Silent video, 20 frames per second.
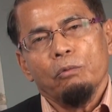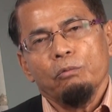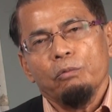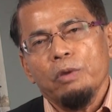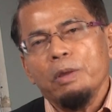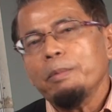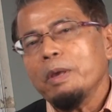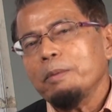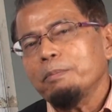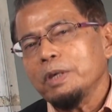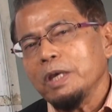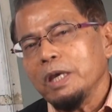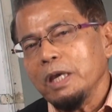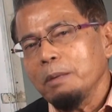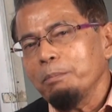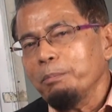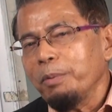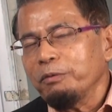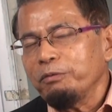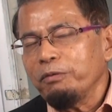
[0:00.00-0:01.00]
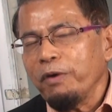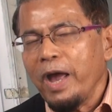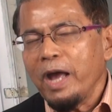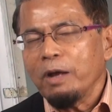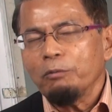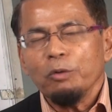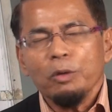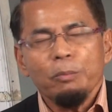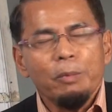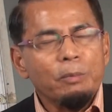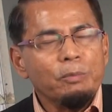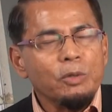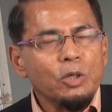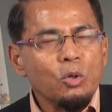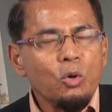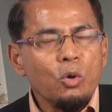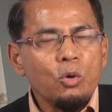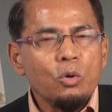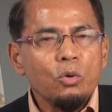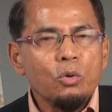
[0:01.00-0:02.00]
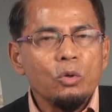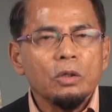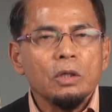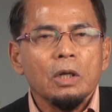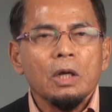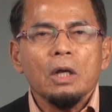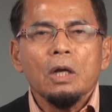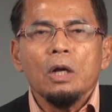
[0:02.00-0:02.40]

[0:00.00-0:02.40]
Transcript: We may be imperfect, we may be no good,